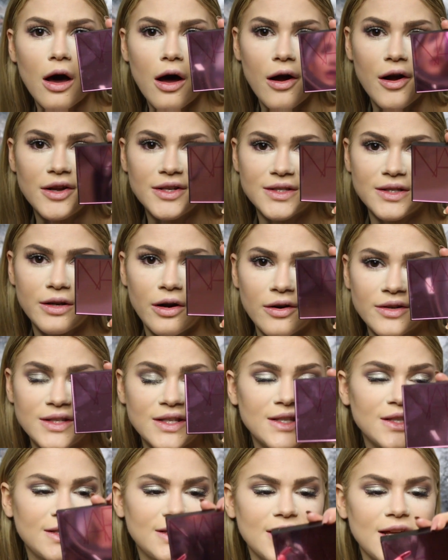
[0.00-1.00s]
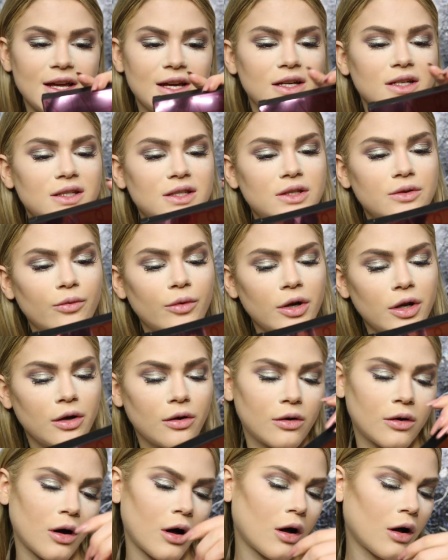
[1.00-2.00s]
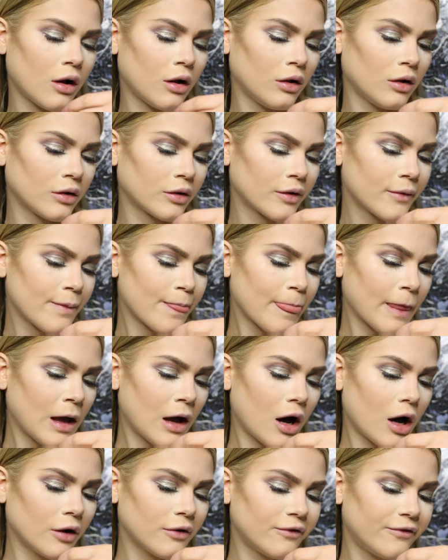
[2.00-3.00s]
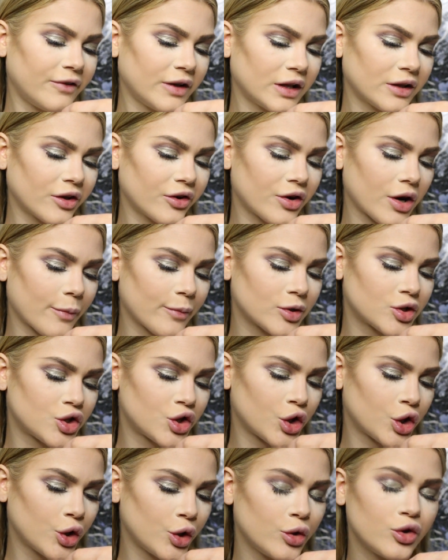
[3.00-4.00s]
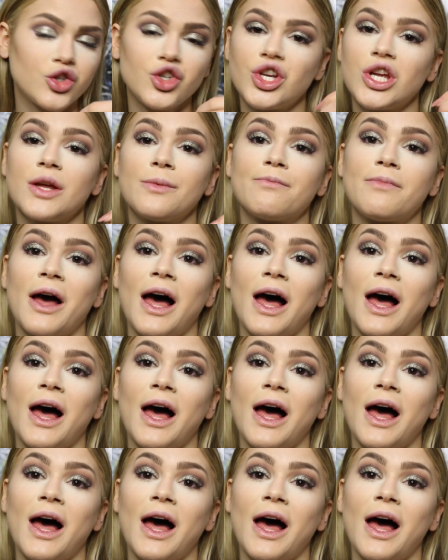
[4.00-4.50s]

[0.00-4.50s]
NARS Narsissist, what do you call Unfiltered um, number two cheek